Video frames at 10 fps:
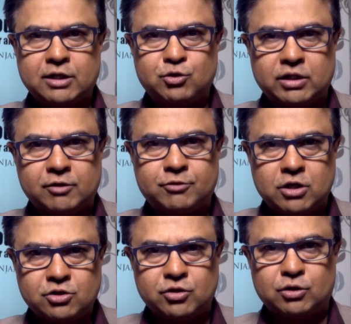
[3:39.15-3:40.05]
attractive
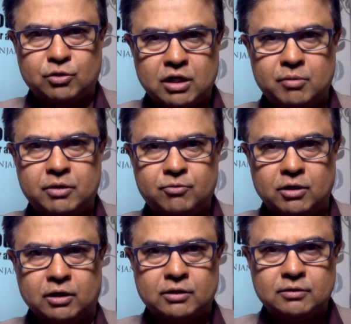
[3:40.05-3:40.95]
country to come and
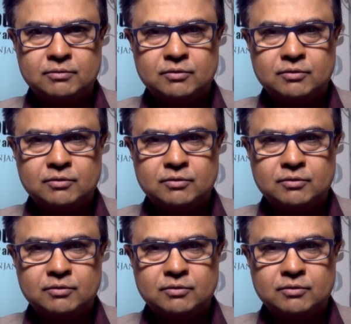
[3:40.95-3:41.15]
work.